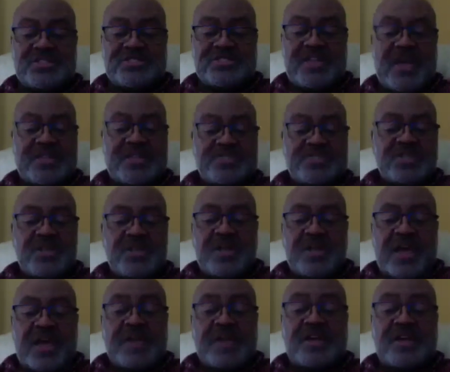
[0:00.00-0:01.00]
just has
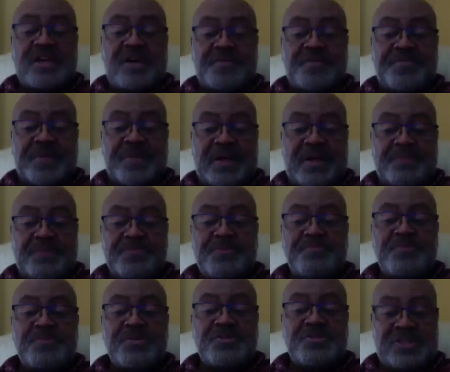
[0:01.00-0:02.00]
helped
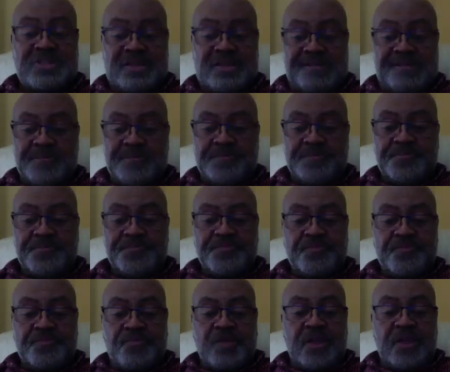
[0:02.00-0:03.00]
the music
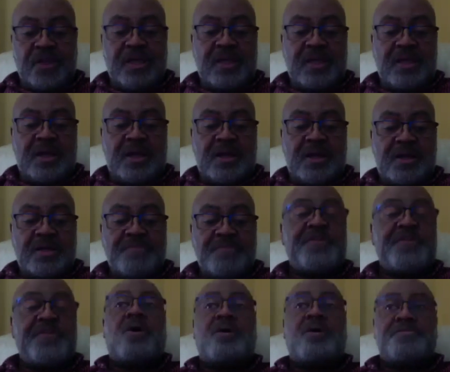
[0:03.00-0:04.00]

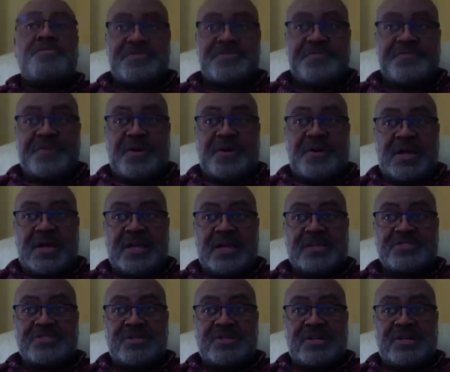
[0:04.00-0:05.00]
evolve as far
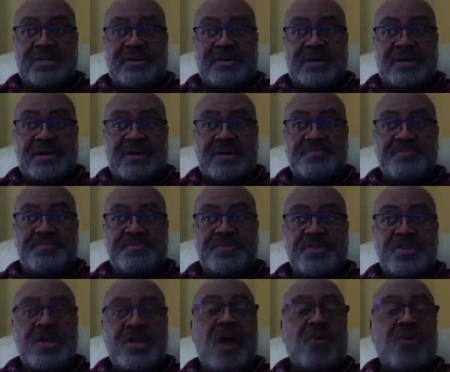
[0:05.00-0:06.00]
as the
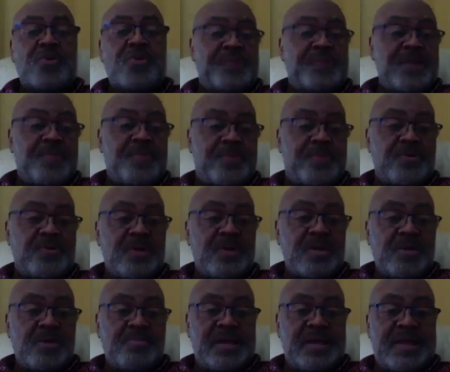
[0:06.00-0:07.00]
younger people
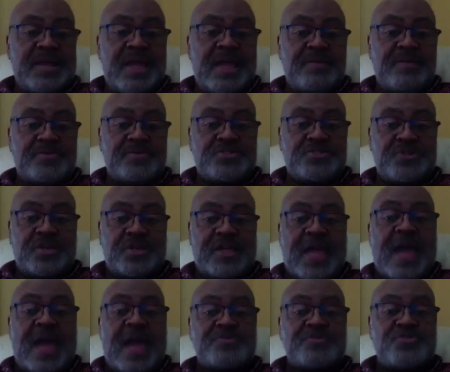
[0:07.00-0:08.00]
being able to
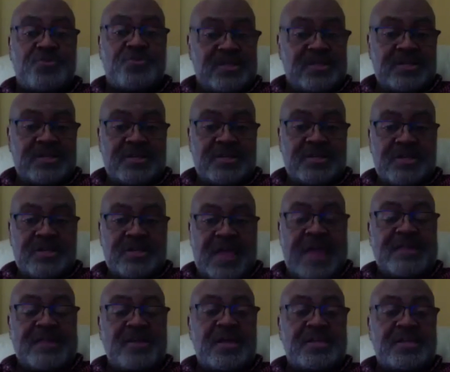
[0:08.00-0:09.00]
capture it
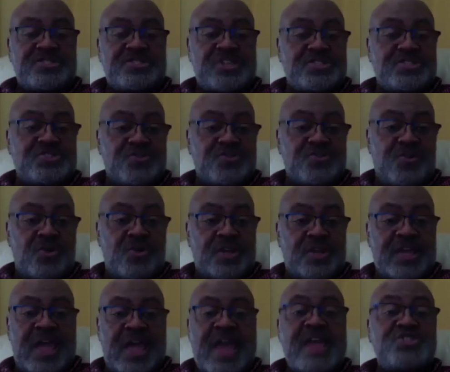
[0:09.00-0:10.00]
at such an early
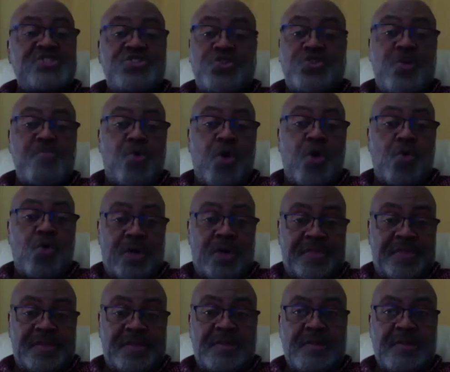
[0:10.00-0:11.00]
age and doing more
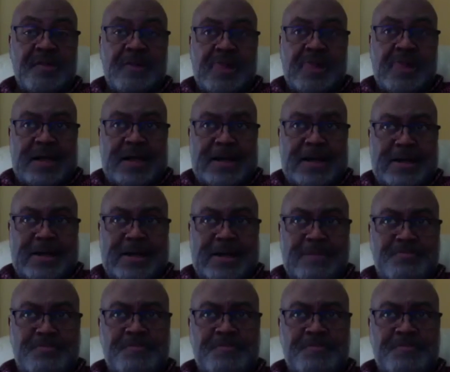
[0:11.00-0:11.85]
with it. Um,